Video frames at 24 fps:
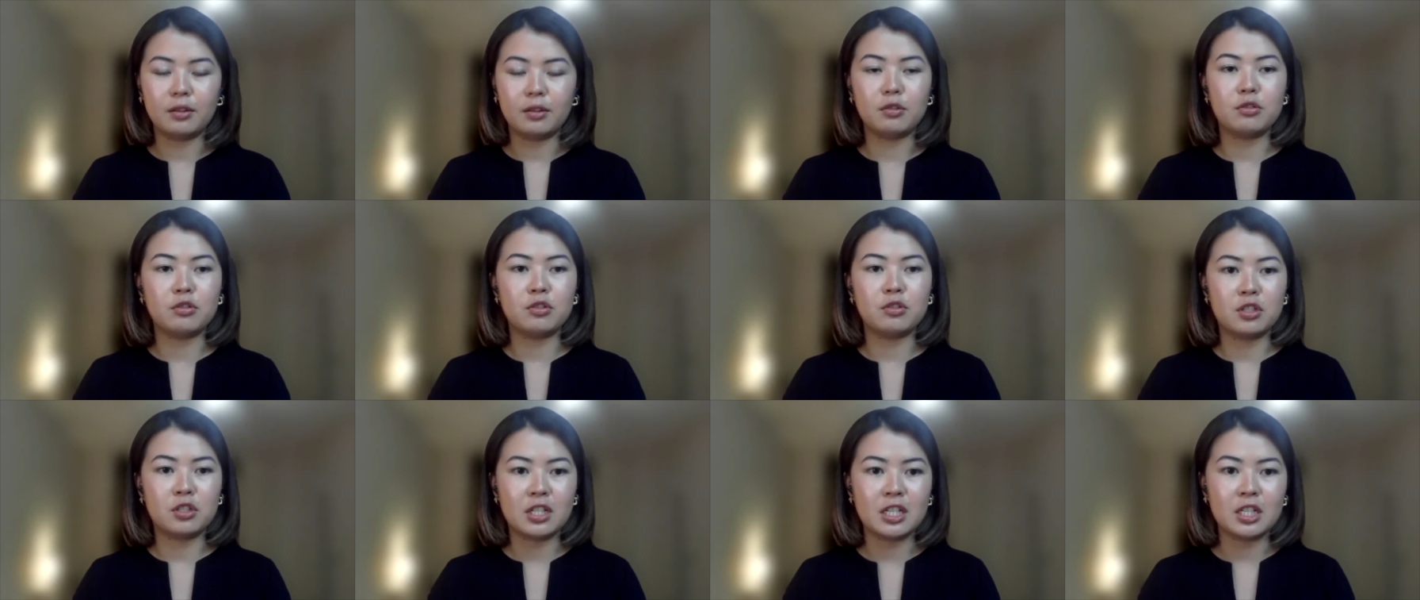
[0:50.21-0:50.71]
the
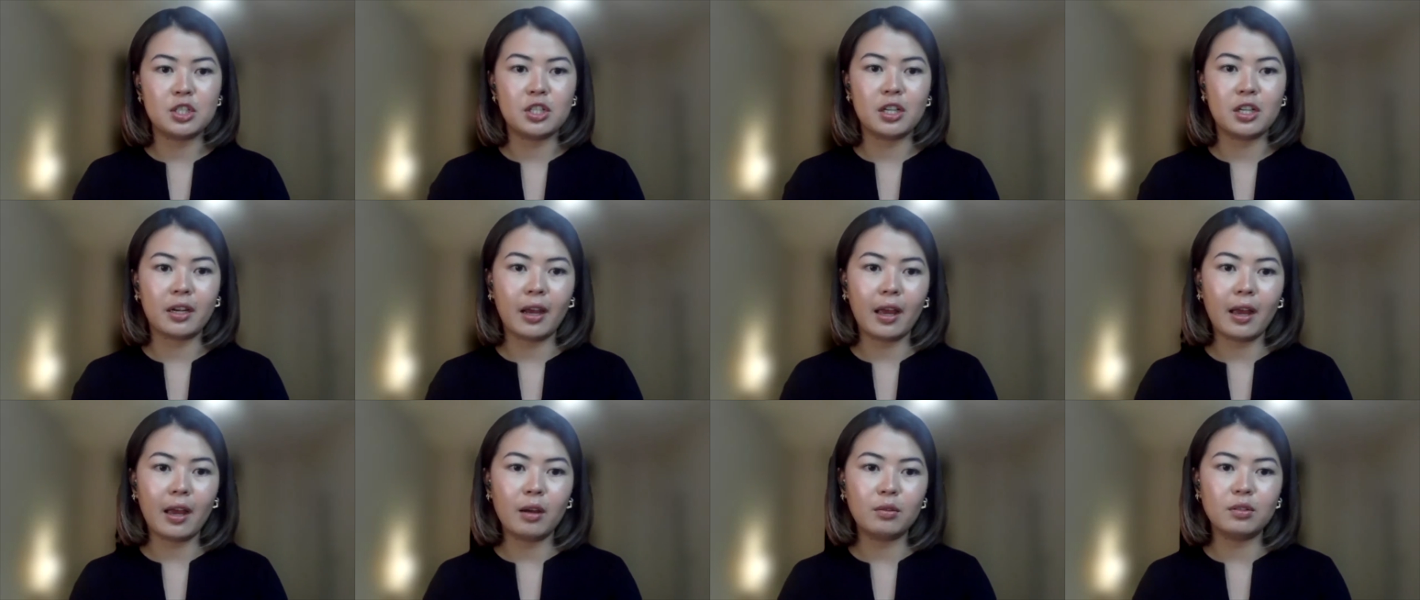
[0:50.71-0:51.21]

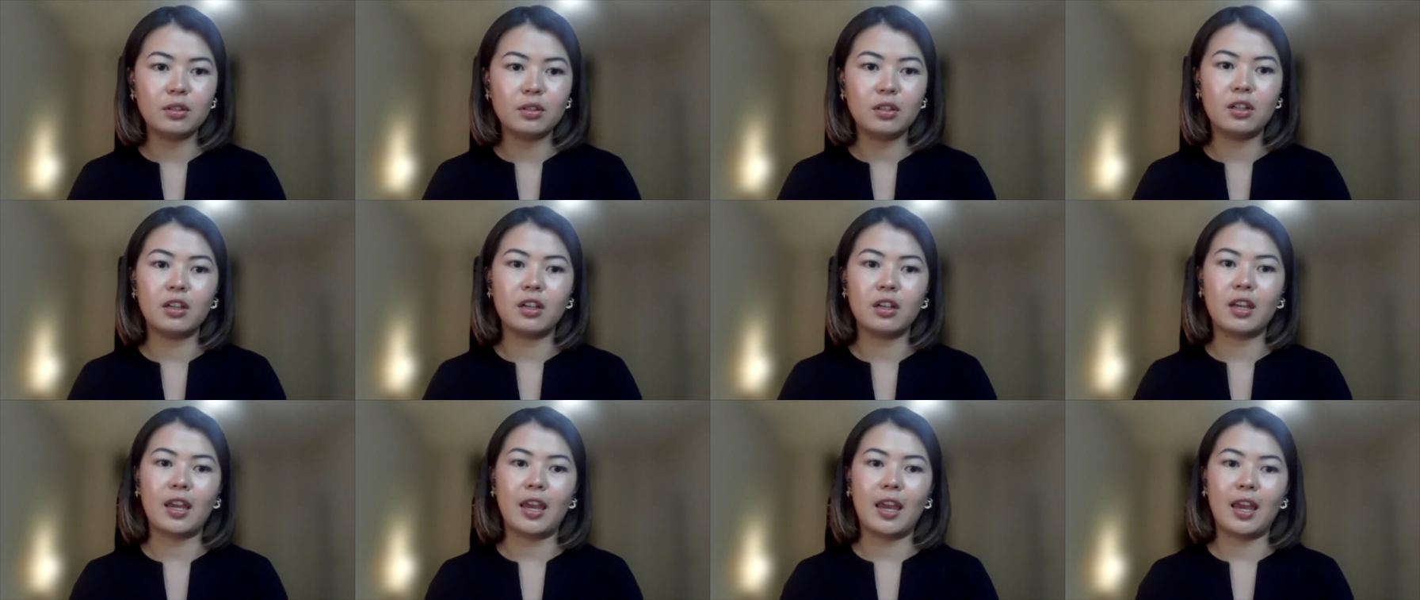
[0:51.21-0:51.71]
strategic
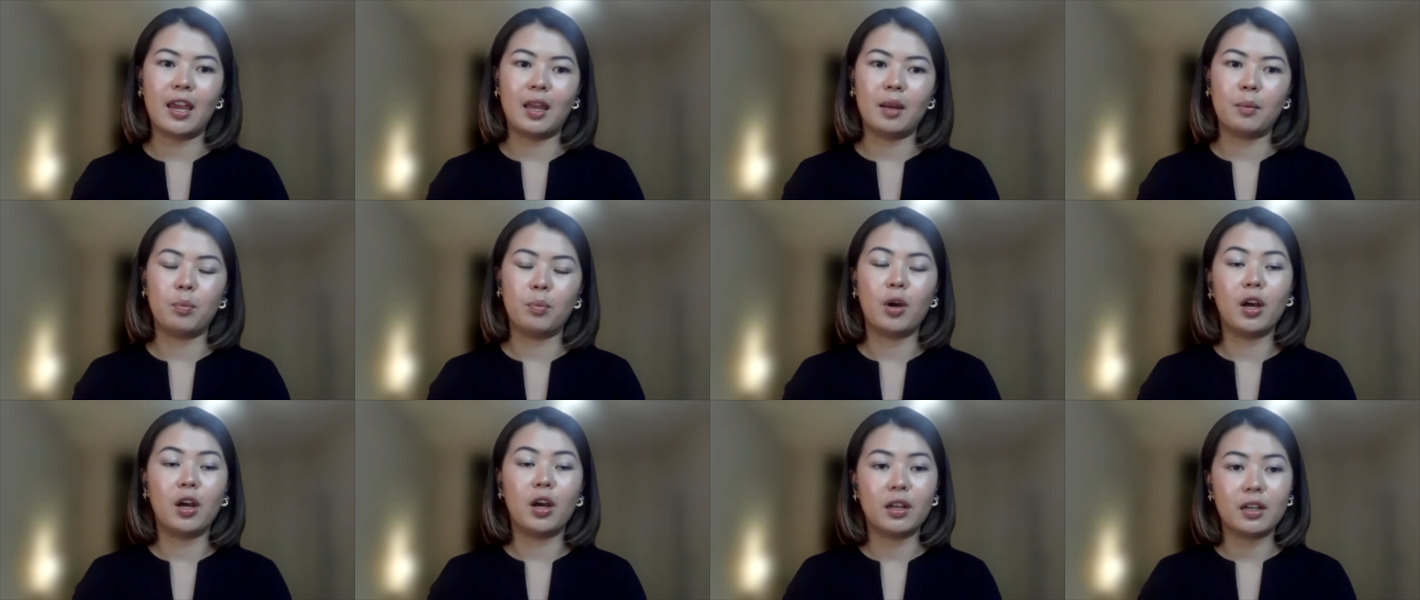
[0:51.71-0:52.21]
outlook and
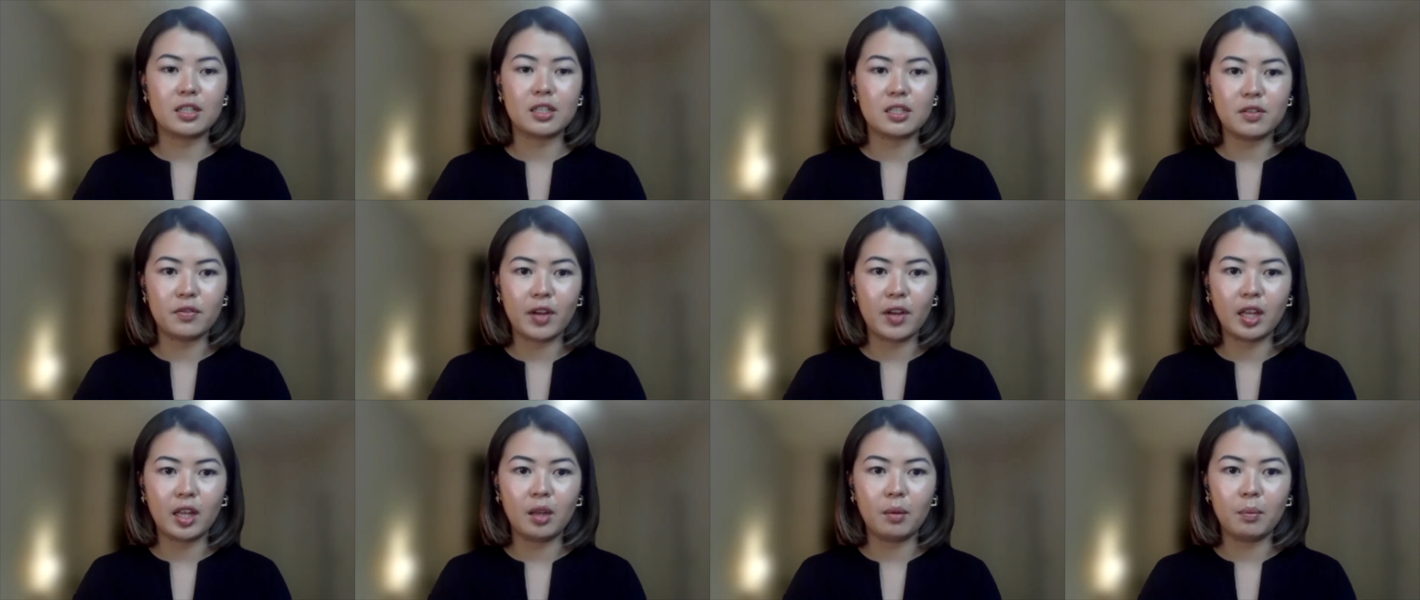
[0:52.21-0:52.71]
product
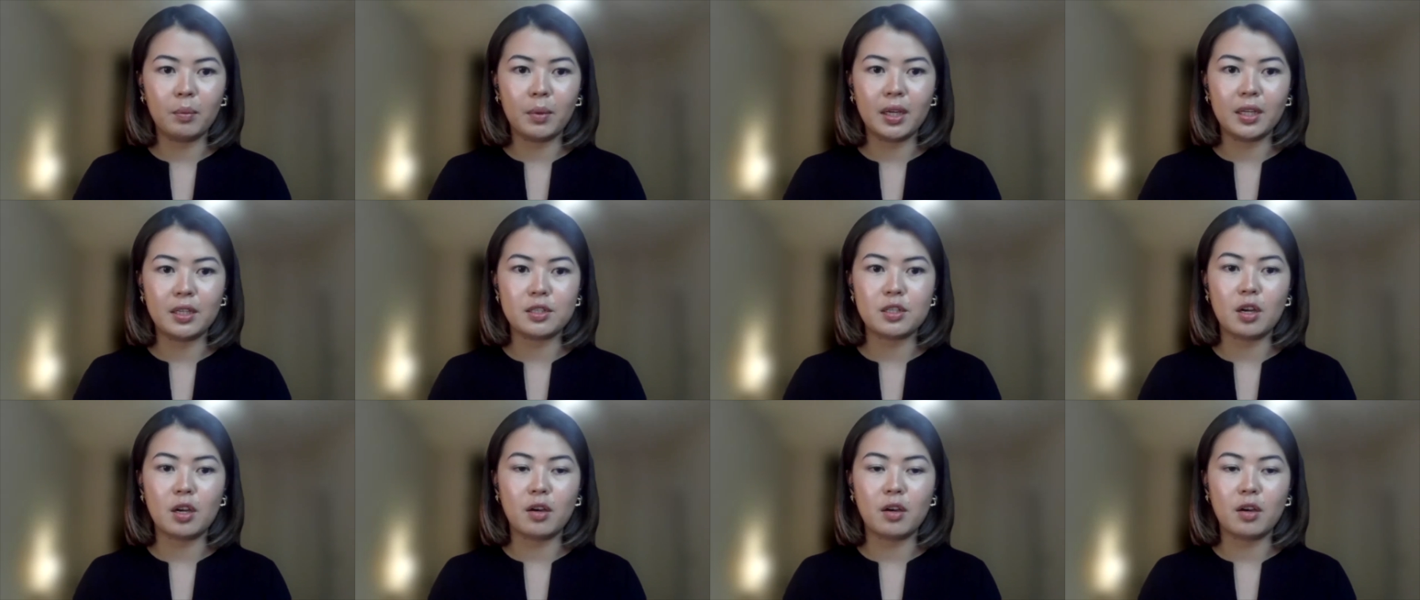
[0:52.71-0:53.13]
development